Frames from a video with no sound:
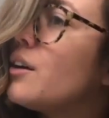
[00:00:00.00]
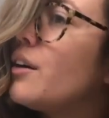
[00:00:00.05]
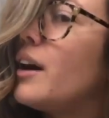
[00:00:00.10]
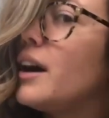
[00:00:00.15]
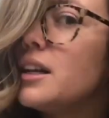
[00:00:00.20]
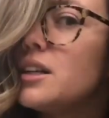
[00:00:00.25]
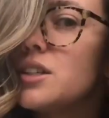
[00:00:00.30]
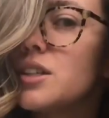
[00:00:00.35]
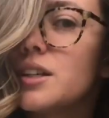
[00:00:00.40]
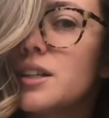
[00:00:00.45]

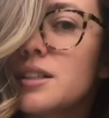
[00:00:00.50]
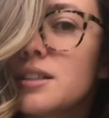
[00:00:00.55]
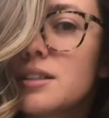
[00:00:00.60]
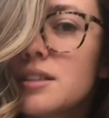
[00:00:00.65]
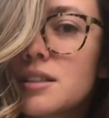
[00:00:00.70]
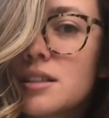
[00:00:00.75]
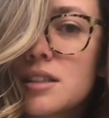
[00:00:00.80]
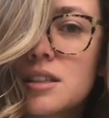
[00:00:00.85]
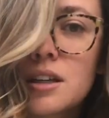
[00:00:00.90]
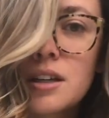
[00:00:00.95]
I
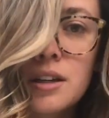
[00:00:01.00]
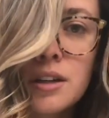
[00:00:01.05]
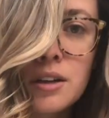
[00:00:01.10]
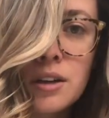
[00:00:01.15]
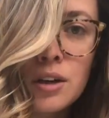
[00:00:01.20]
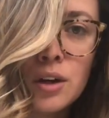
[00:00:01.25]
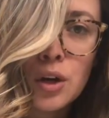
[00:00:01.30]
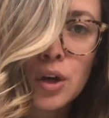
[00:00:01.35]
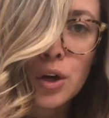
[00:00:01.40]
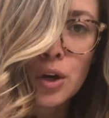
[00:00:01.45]
just
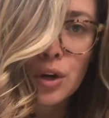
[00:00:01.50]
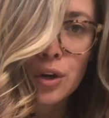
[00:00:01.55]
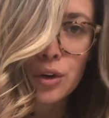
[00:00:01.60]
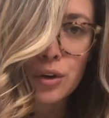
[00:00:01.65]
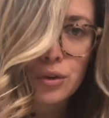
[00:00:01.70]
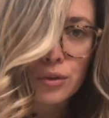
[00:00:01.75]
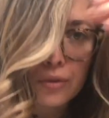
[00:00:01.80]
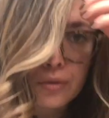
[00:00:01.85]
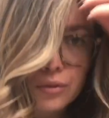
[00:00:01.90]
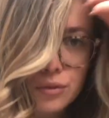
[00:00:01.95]

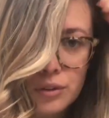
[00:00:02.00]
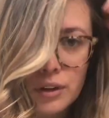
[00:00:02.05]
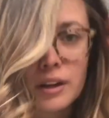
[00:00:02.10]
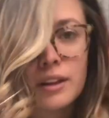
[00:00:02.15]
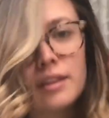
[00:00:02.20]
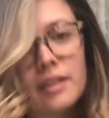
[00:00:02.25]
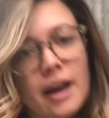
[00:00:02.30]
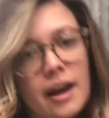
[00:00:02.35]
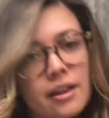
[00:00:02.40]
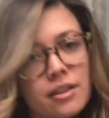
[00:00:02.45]

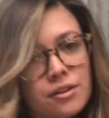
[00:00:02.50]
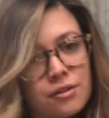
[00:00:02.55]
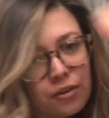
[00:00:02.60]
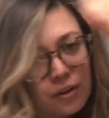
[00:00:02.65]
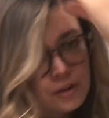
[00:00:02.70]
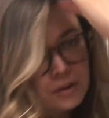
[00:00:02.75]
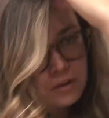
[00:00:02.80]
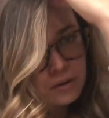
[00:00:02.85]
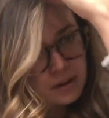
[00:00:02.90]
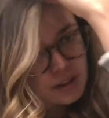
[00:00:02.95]
run that
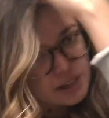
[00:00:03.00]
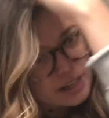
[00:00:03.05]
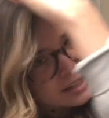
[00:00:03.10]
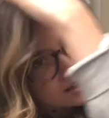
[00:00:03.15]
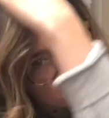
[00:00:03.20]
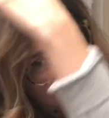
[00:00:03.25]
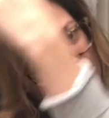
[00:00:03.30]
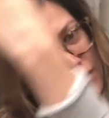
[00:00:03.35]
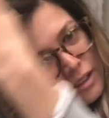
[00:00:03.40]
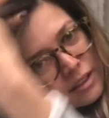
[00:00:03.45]
through, and I
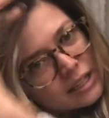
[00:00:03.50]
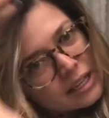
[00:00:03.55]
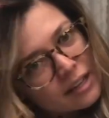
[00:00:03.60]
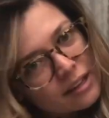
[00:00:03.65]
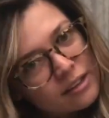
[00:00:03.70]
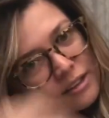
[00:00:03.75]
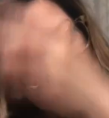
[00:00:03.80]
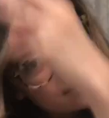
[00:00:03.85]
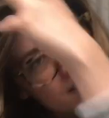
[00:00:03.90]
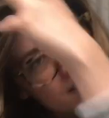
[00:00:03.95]
do it on the other